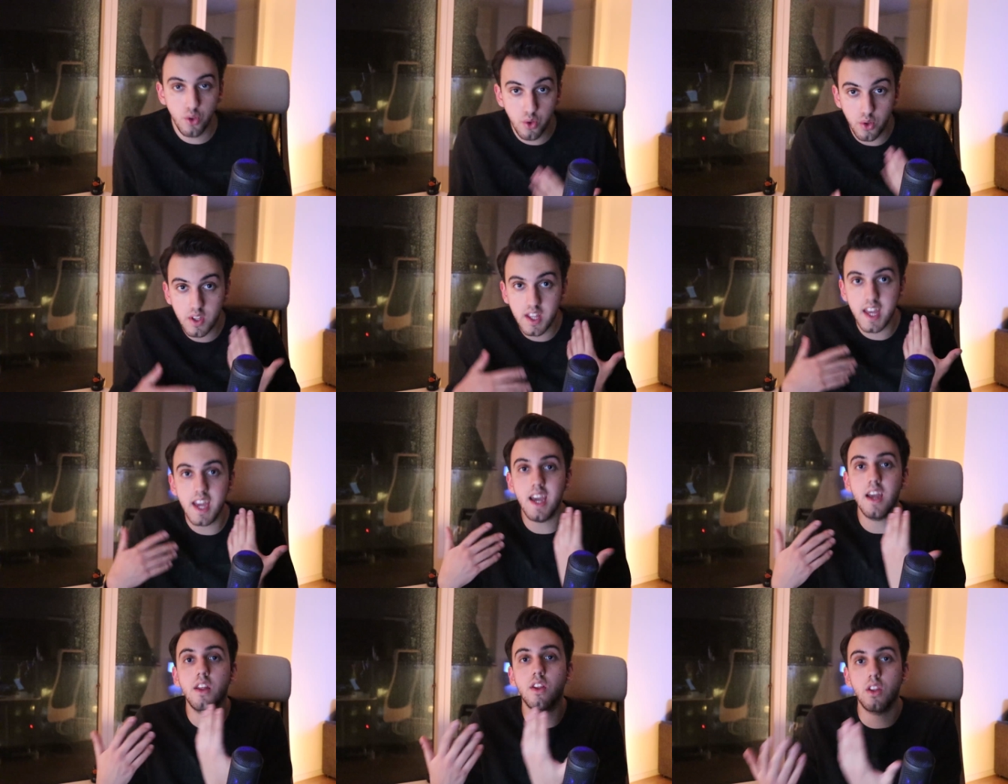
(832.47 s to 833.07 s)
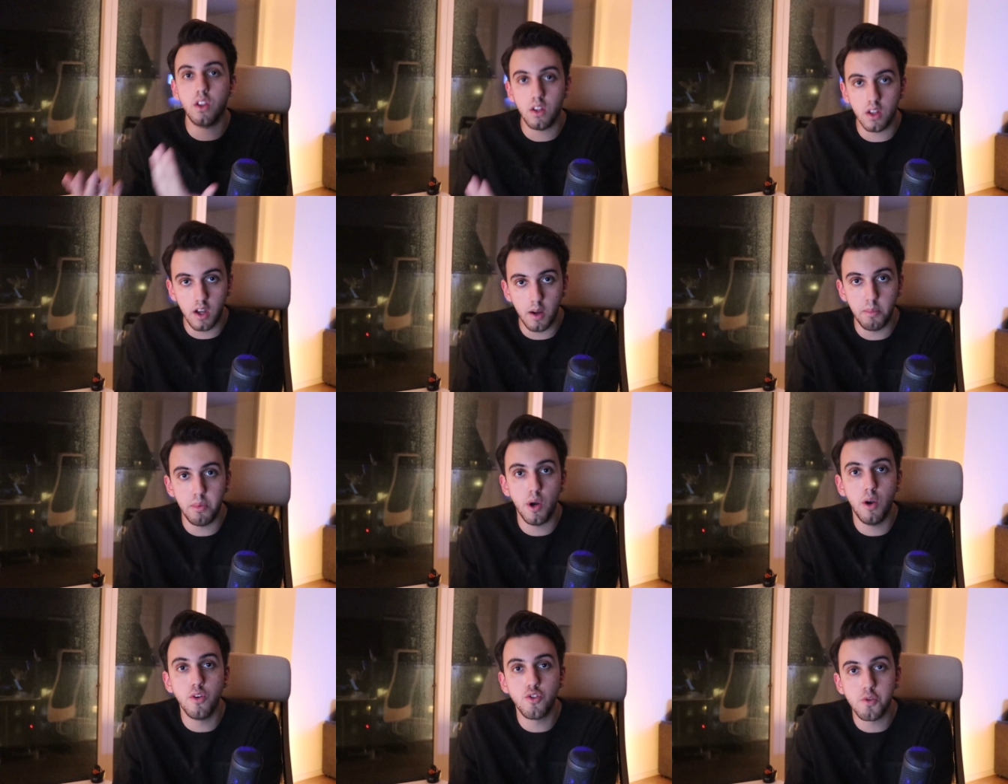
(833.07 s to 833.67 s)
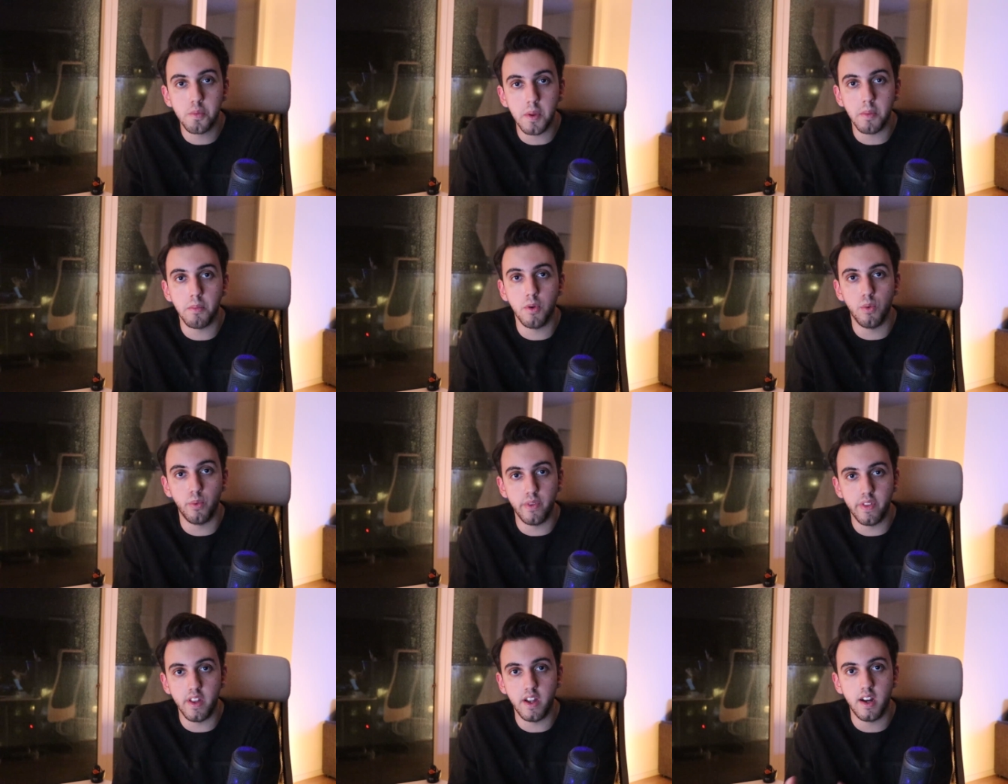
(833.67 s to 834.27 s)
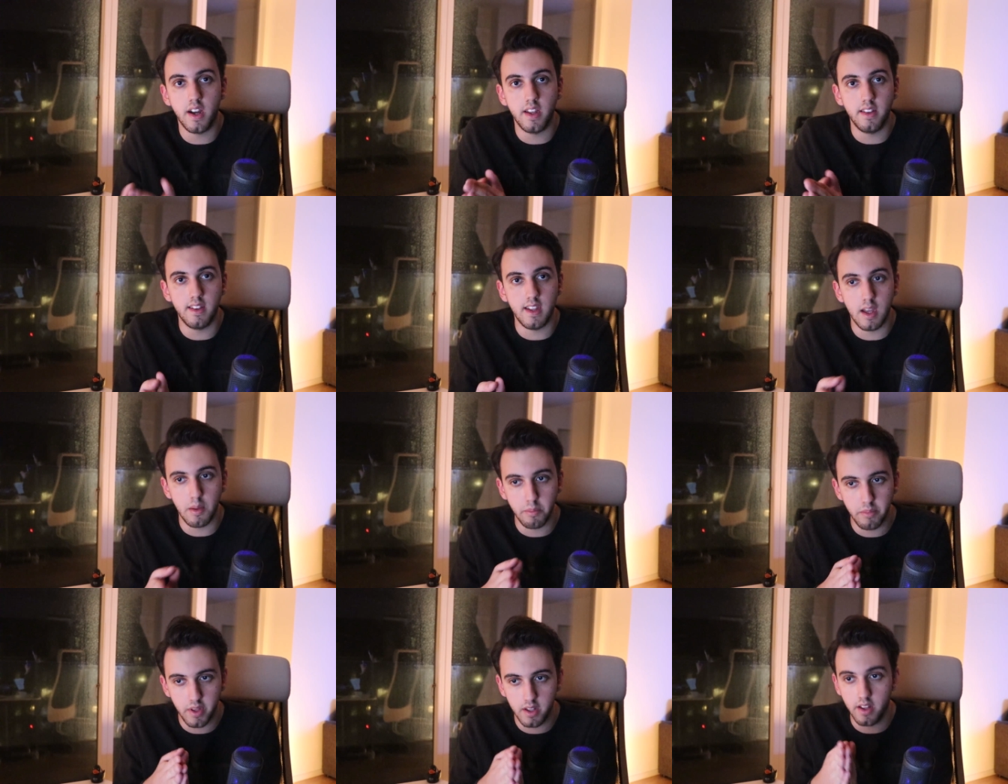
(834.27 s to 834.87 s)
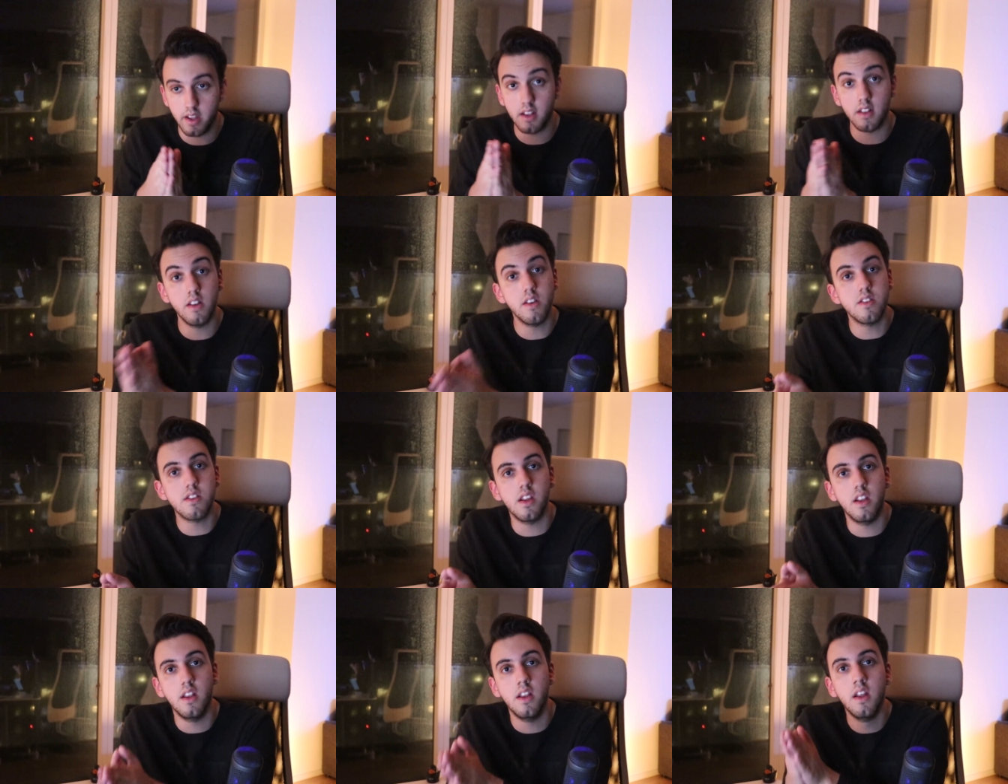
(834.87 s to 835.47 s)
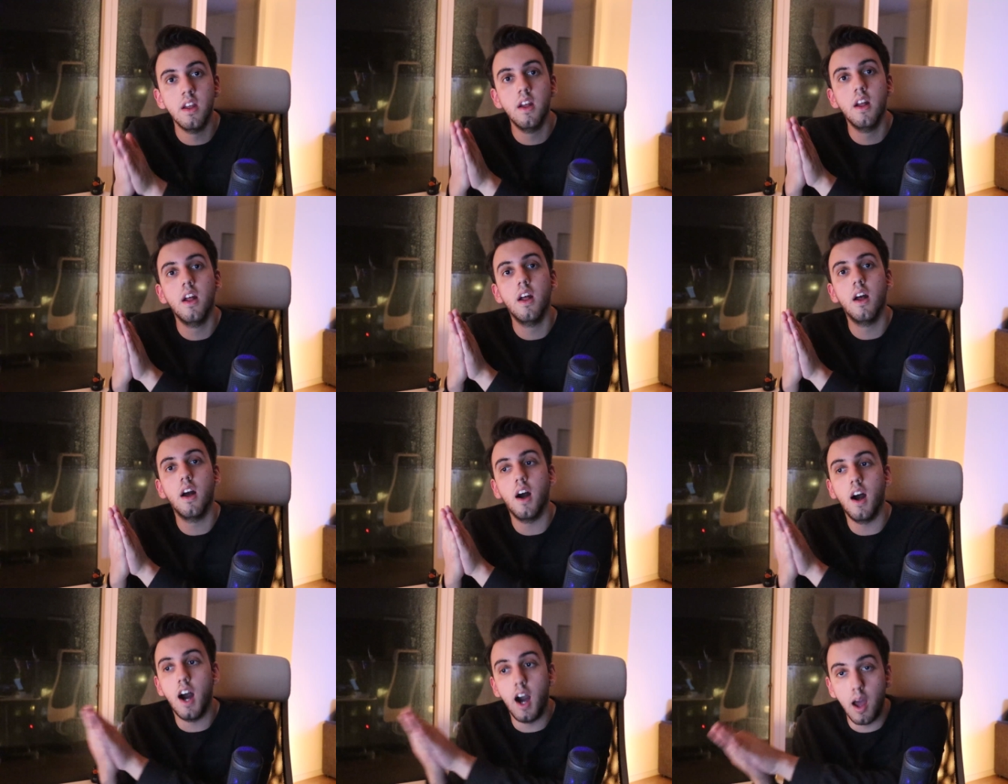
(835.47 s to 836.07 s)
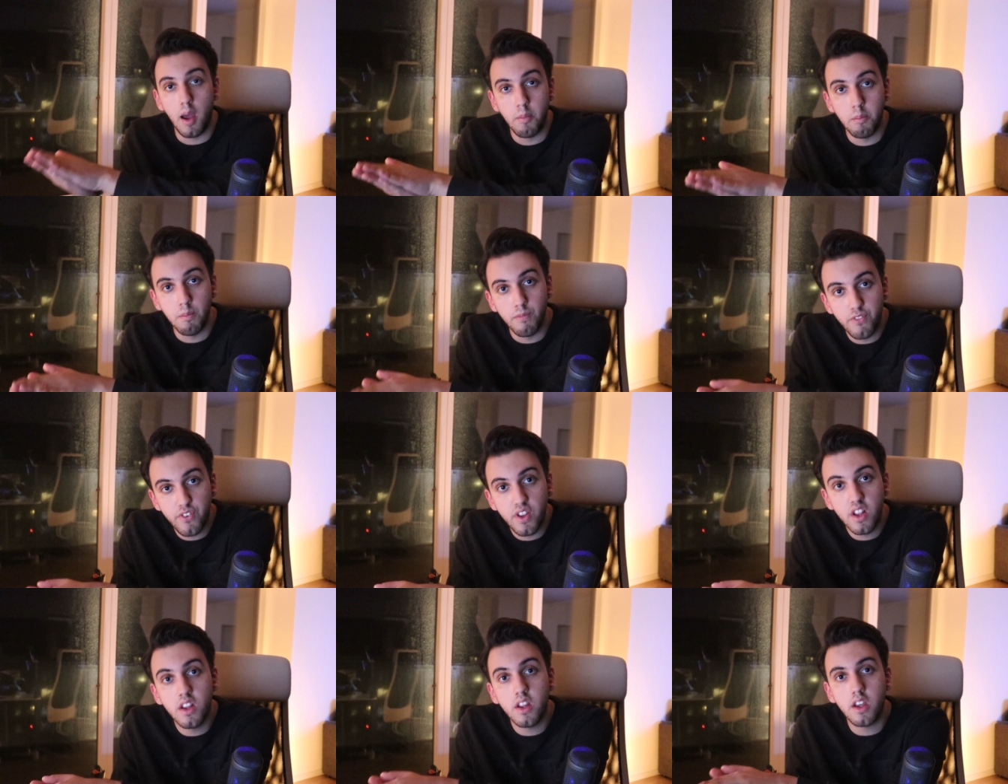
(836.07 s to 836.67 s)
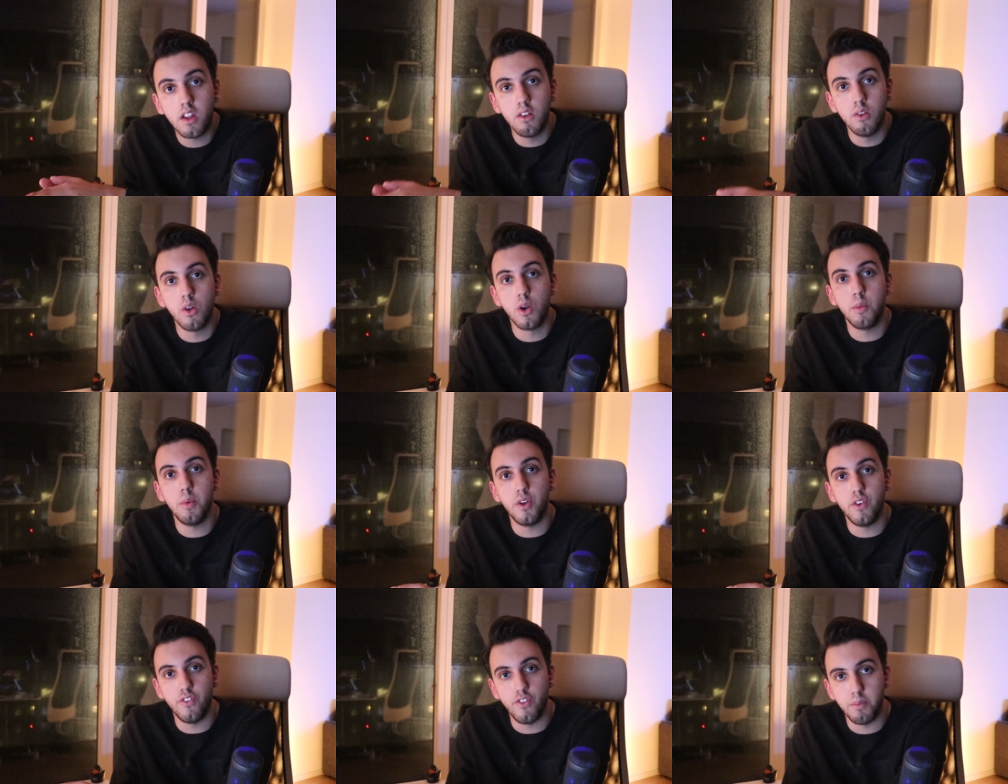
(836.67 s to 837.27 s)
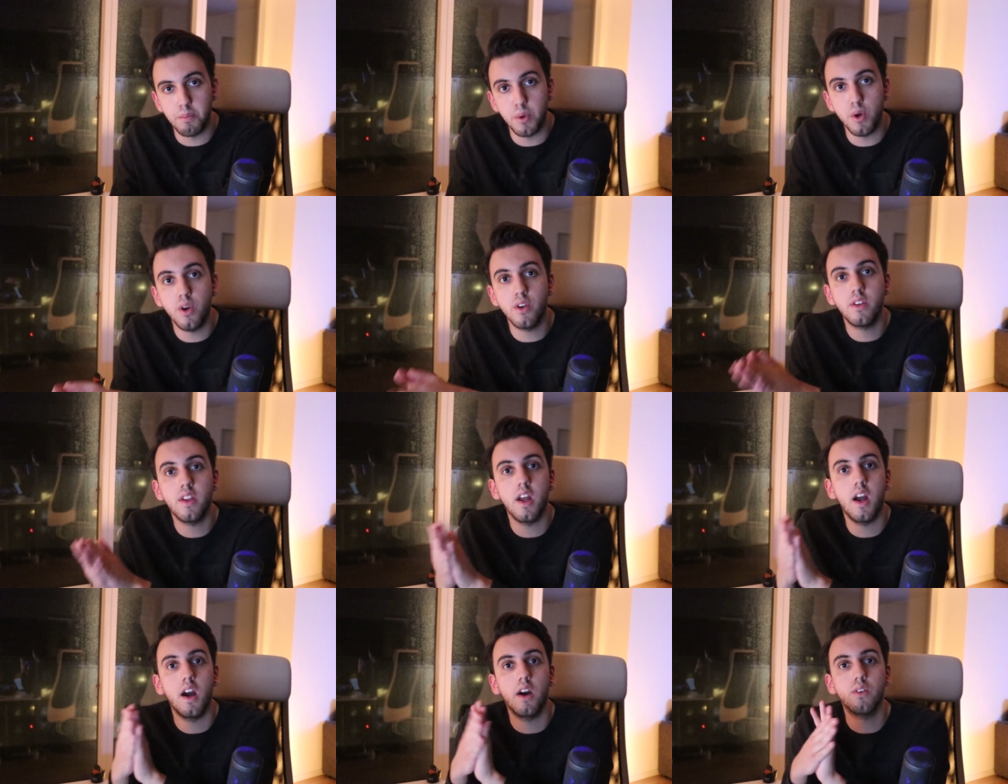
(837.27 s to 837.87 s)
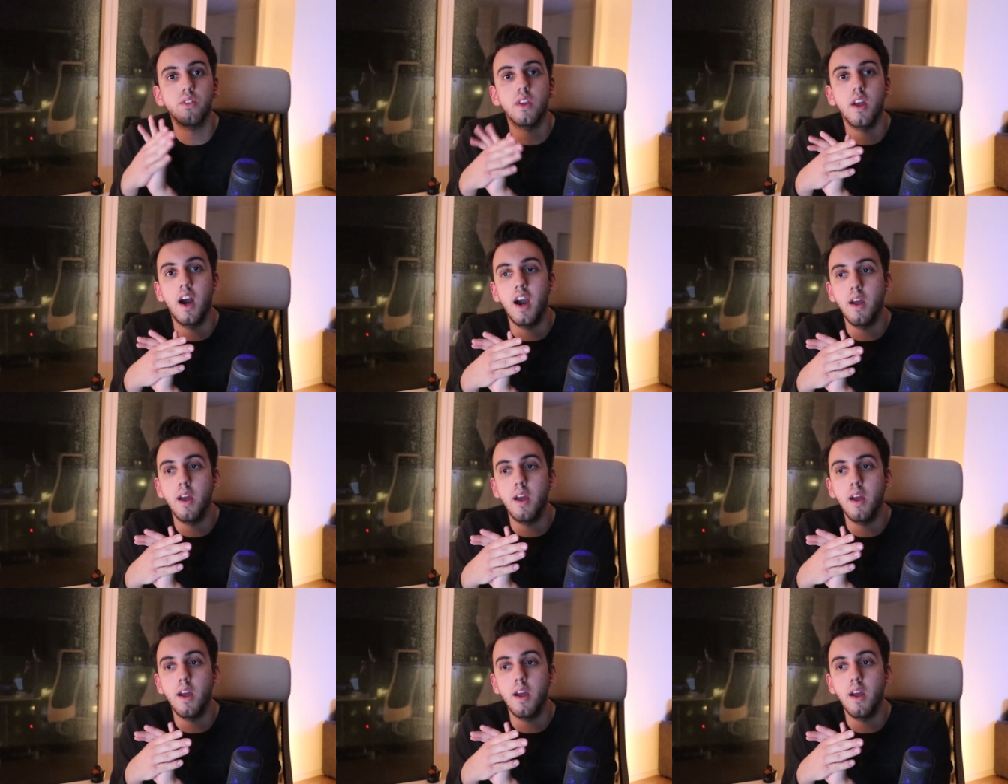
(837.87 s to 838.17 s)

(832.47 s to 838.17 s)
you can approach people with that idea and be like, listen, I'm feeling a little bit of a burnout.